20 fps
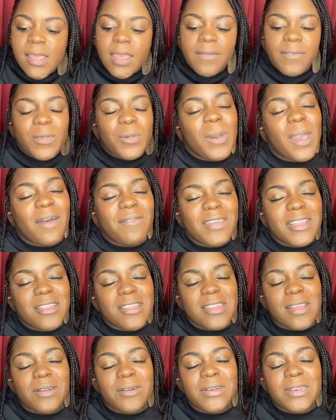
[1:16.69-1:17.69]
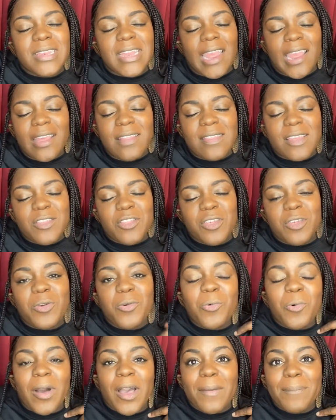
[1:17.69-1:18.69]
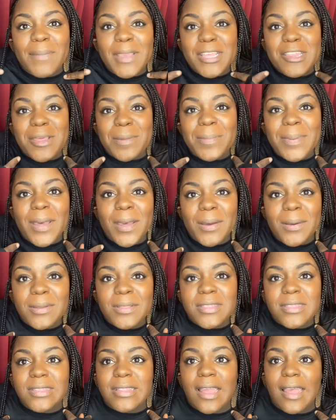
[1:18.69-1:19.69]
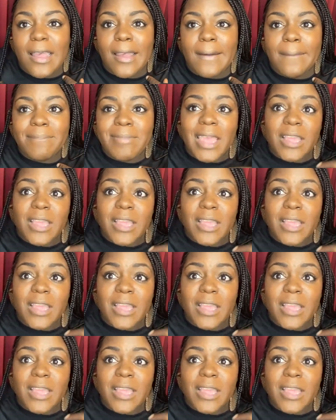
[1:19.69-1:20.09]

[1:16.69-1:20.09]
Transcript: If you have a certain day that you want me to post um,